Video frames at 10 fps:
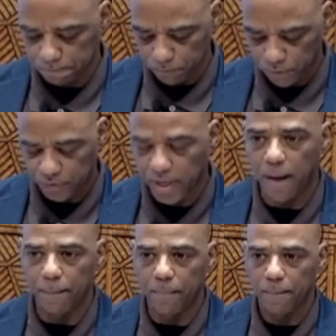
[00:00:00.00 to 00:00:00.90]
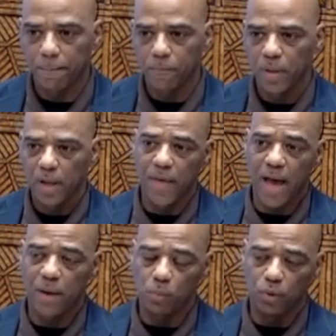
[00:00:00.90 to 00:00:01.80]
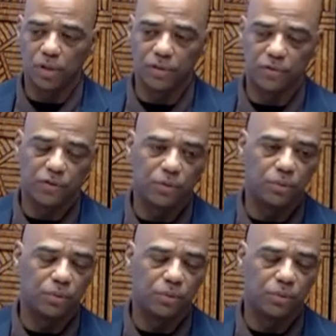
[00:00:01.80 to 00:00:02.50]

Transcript: step, and that was to